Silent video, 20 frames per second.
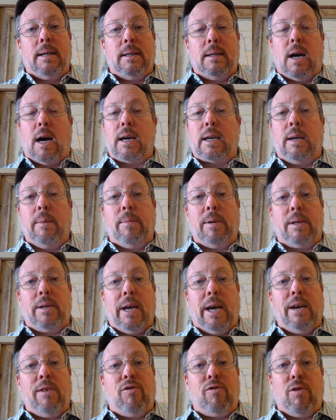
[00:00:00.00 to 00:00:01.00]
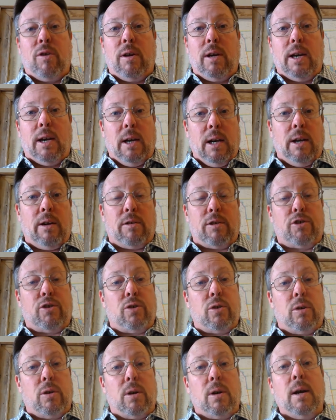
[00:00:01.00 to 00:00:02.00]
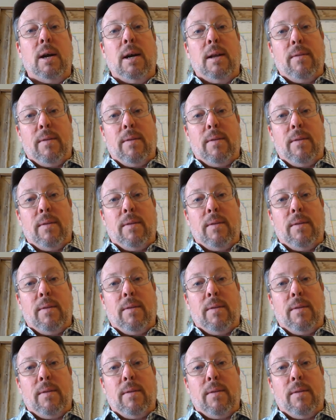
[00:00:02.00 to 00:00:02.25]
documentation and literature